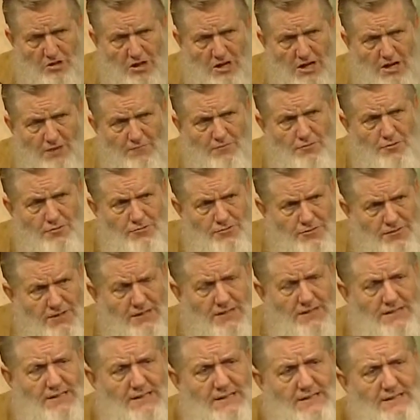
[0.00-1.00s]
if you
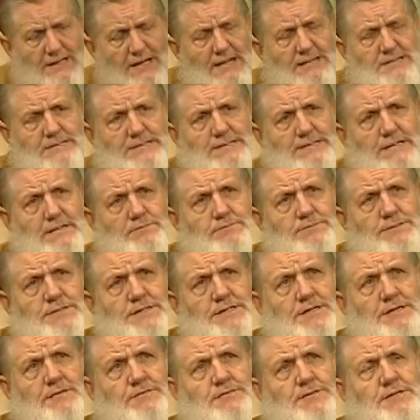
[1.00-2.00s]
think that that's something,
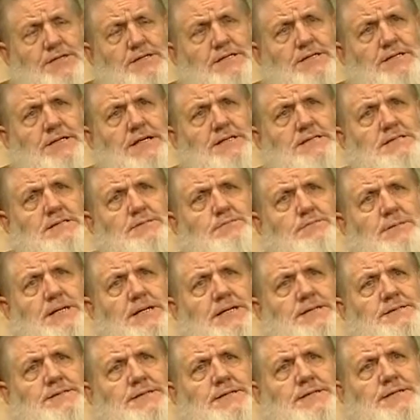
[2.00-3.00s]
if you think that's
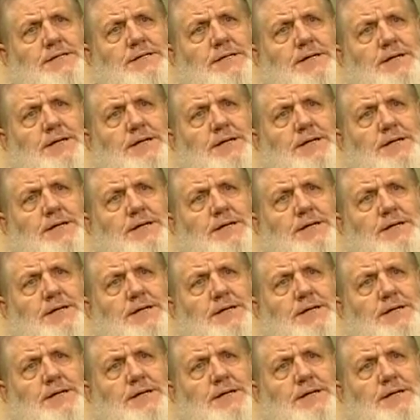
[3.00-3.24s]
amazing,